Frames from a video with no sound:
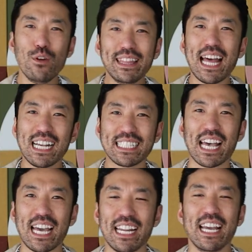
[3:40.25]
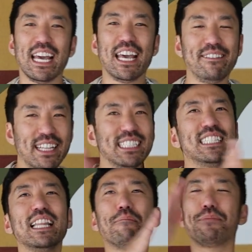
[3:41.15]
With that said, if this
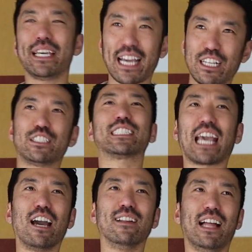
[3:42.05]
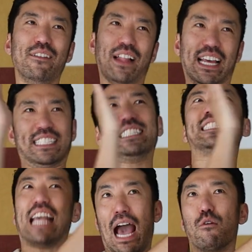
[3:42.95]
is the pH scale of like
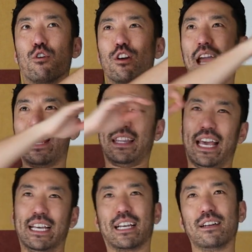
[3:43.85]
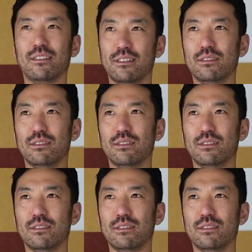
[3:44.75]
sour and like